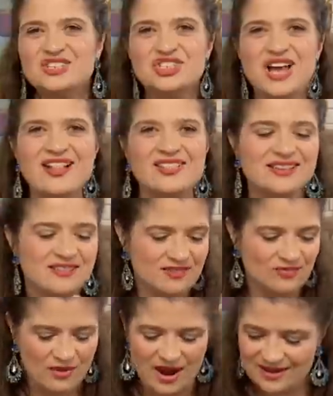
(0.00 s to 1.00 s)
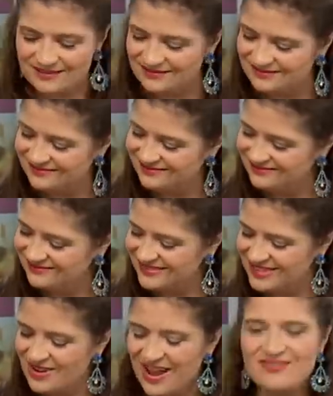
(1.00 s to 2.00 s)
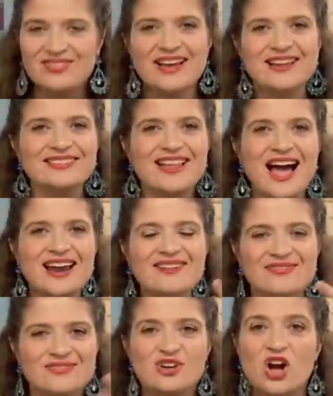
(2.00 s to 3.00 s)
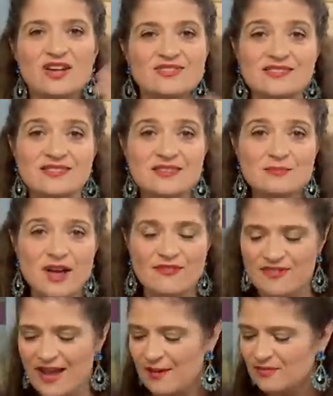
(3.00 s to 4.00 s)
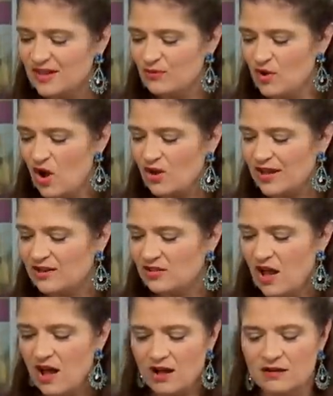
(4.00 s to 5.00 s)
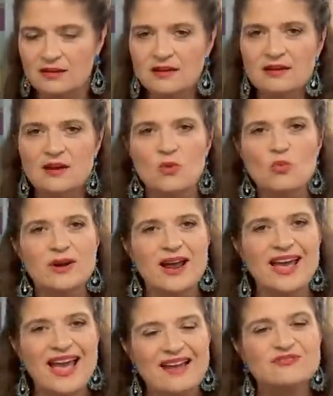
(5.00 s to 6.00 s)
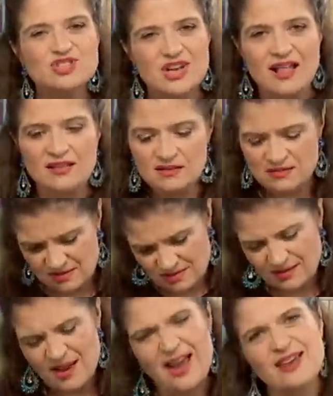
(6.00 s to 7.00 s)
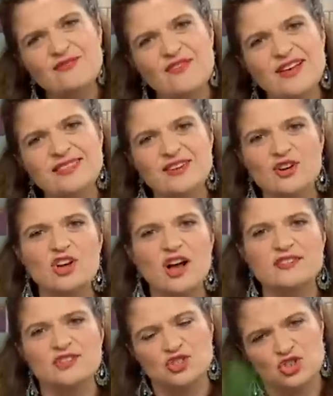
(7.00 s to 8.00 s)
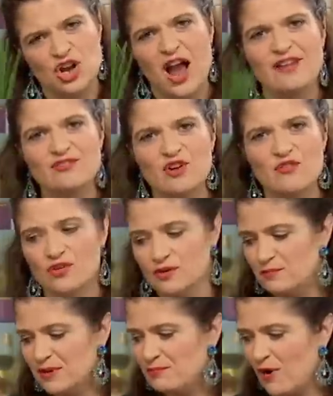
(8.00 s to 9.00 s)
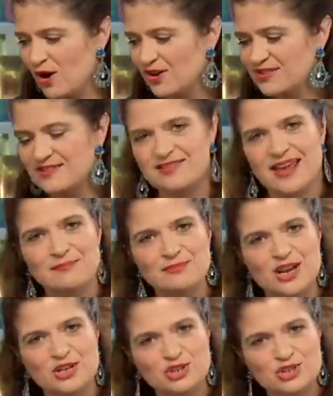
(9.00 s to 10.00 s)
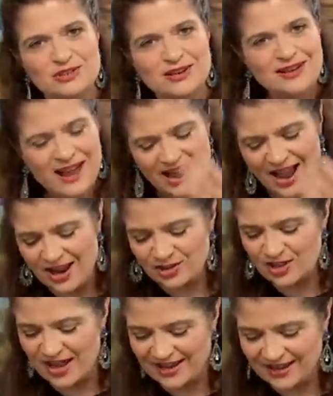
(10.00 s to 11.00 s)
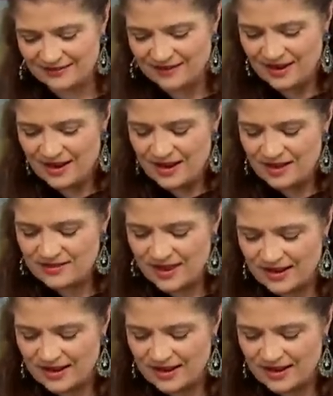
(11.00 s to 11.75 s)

the shallots, right? You know, I have like a lot of cousins in my family and we all get along. When I have shallots, I invite their cousin chives over to be part of the same dish. I kind of like it. It's